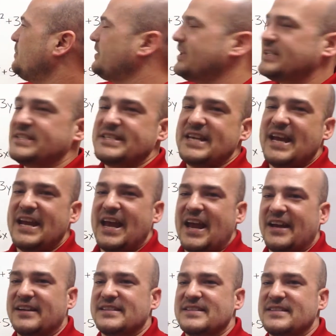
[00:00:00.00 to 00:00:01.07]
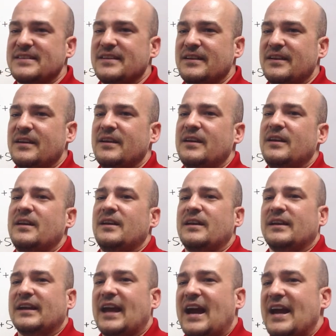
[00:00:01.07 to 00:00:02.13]
plus 10x.
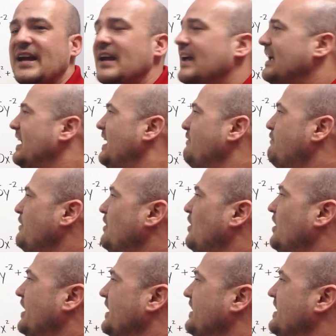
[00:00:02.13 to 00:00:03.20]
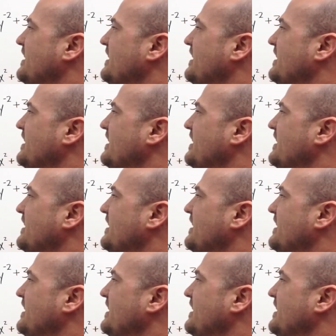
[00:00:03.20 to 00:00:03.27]
Okay? If we look at